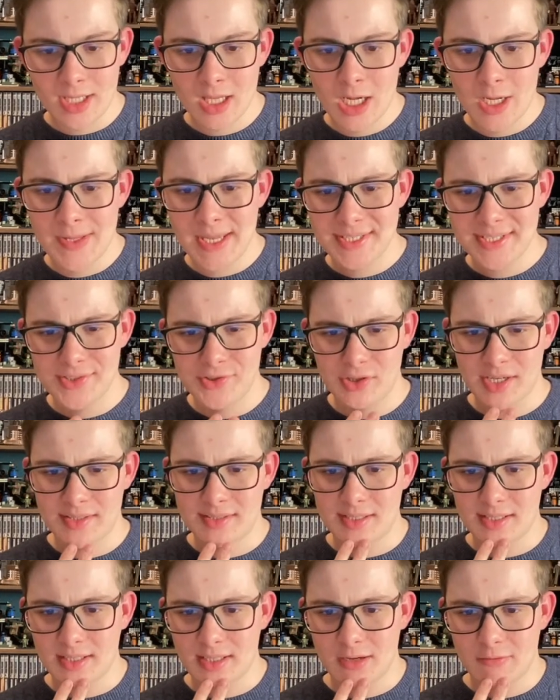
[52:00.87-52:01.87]
and that's
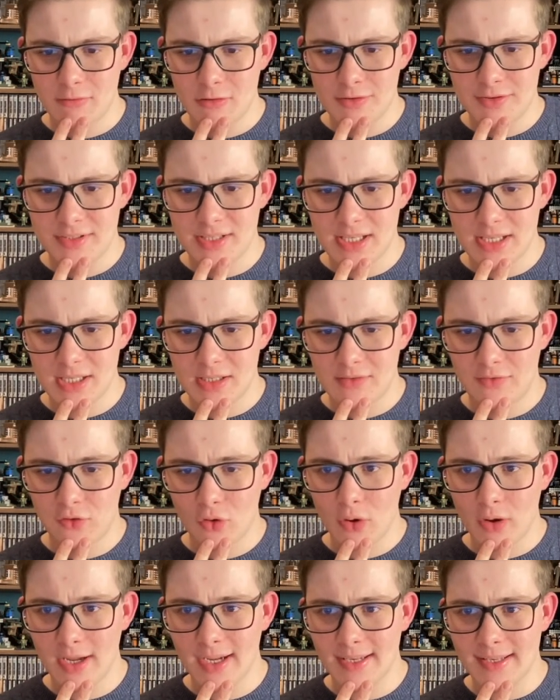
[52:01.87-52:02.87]
interesting. Erotic
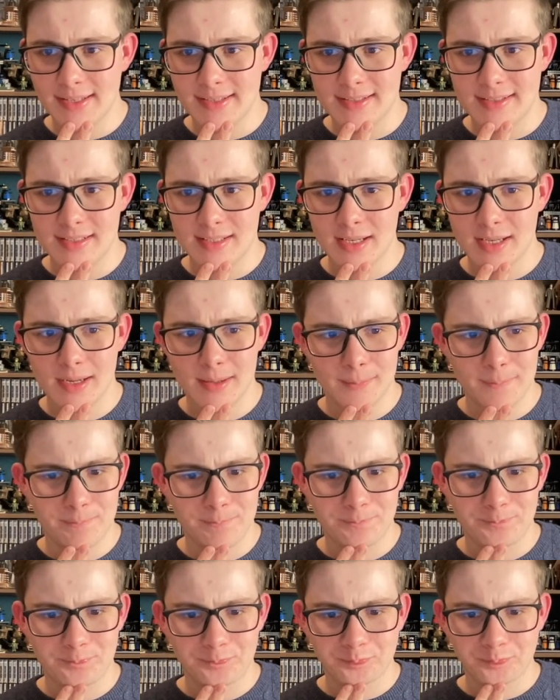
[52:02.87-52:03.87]
foreheads
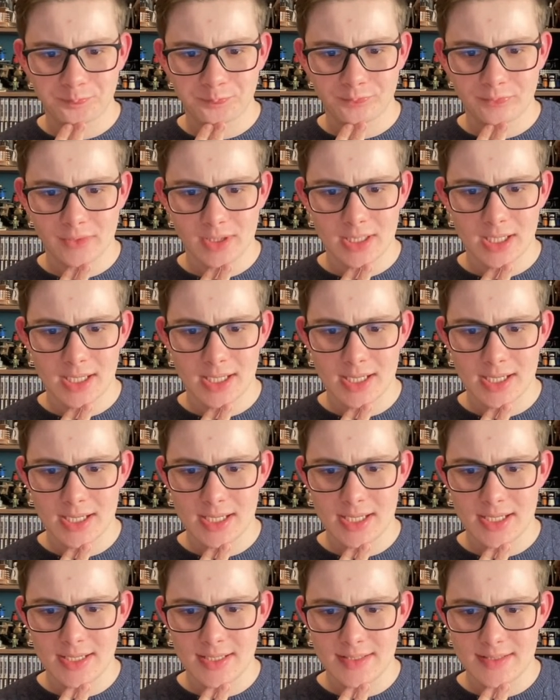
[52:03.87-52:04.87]
um,
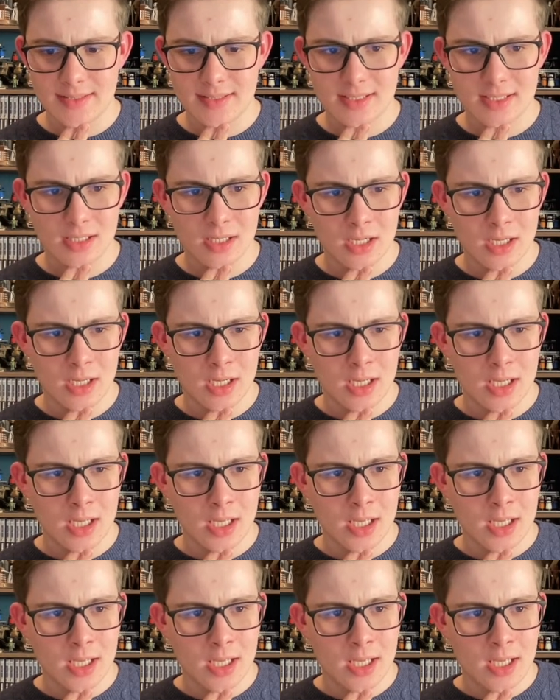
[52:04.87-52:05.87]
is
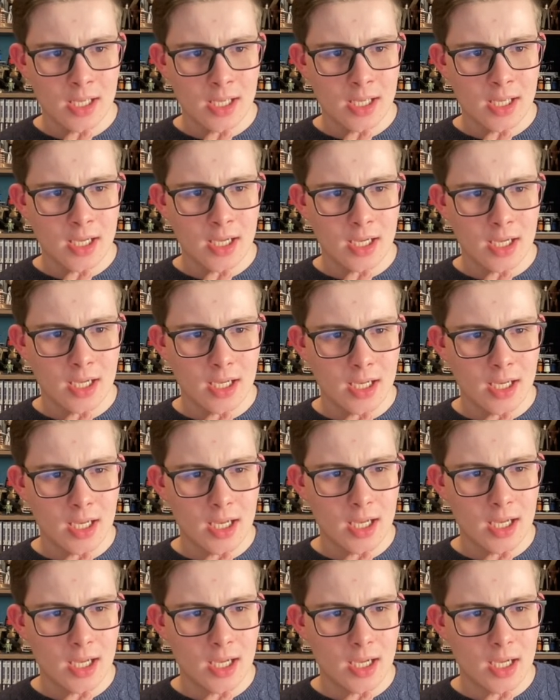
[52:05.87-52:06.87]

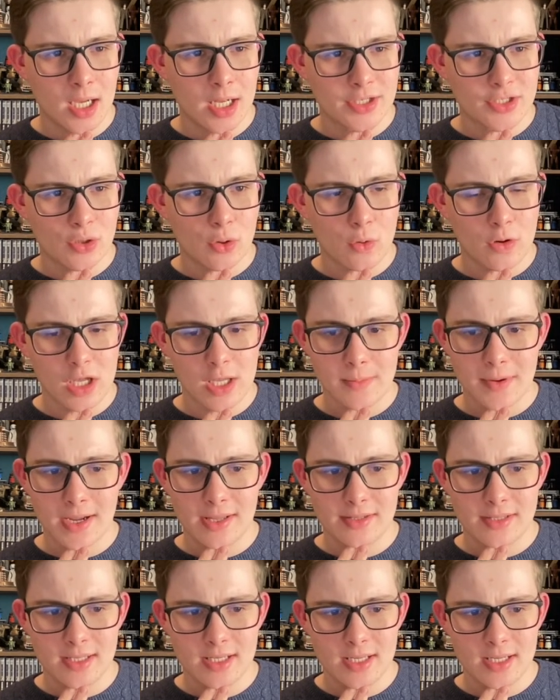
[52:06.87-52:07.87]
uh, talking
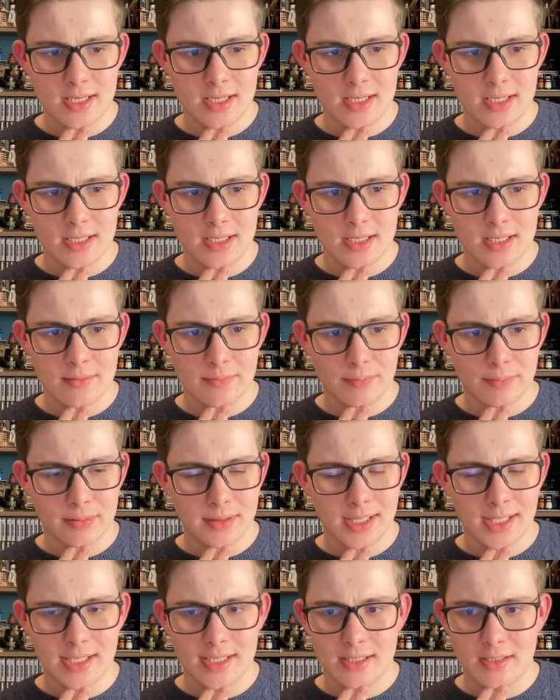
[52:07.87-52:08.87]
about the
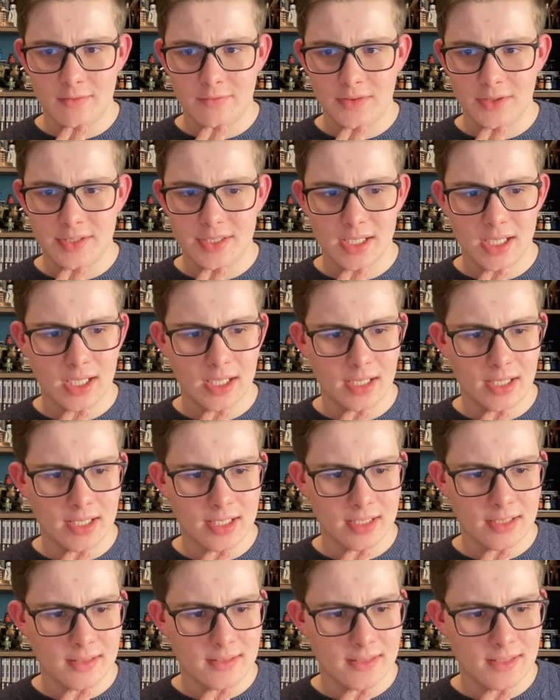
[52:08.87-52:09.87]
Planet of the
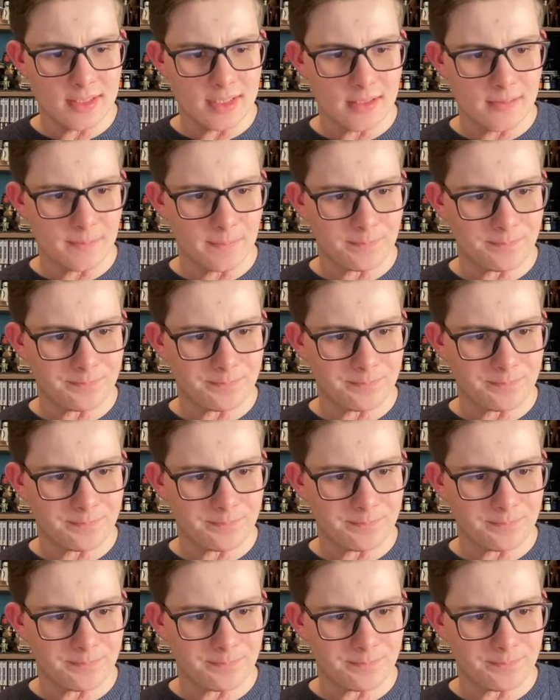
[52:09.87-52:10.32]
Daleks,